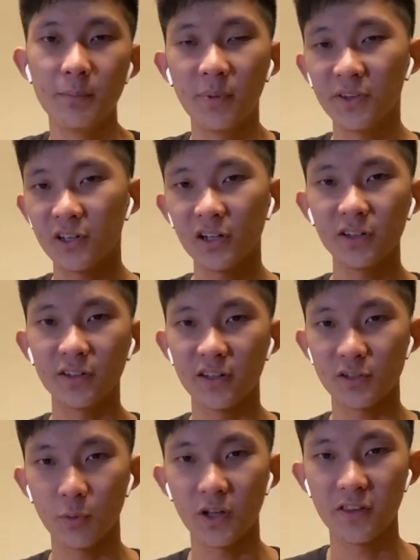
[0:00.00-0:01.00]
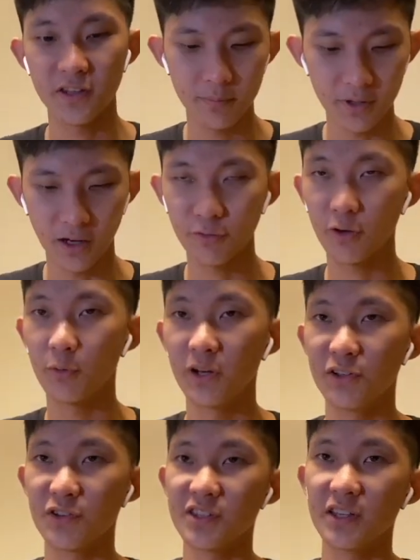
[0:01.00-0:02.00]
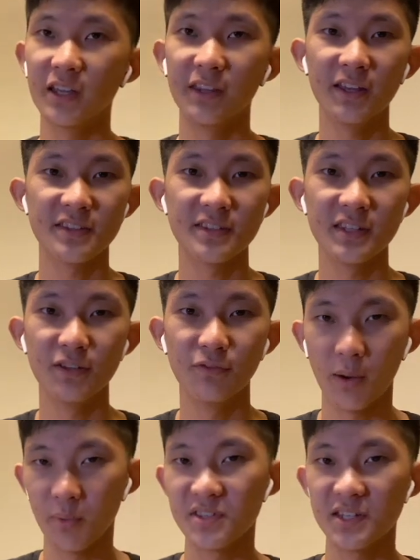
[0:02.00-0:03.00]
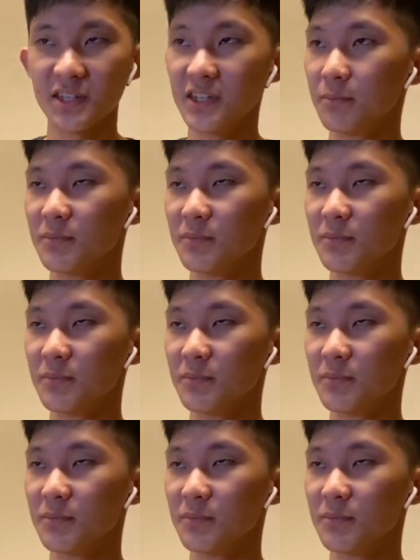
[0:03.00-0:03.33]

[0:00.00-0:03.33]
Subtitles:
particular, there's one theme that I found really interesting, and that's the Vibrancy theme.